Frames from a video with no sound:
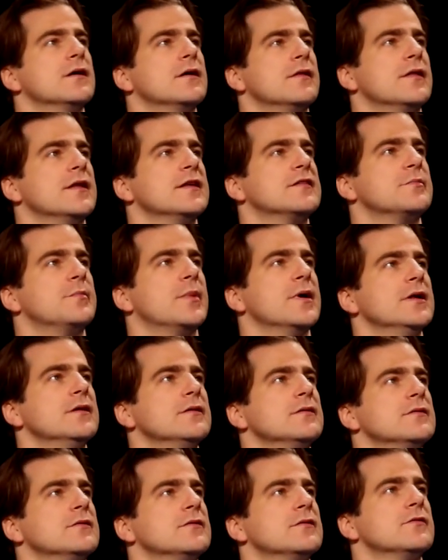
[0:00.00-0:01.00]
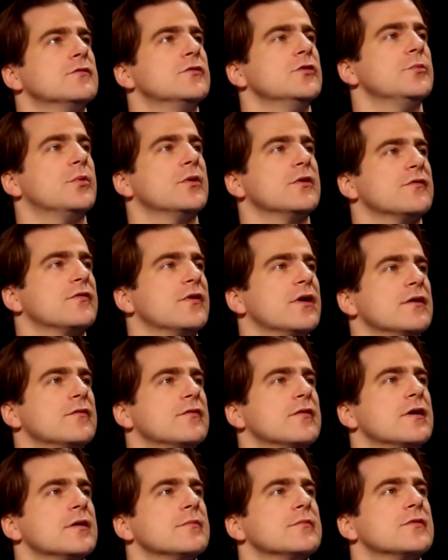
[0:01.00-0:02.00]
And this bit, 2.5
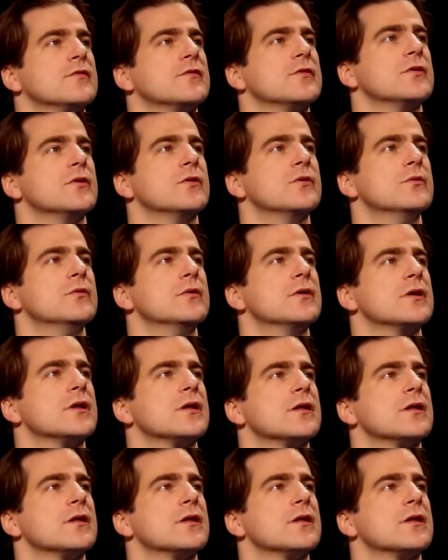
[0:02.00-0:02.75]
times 2,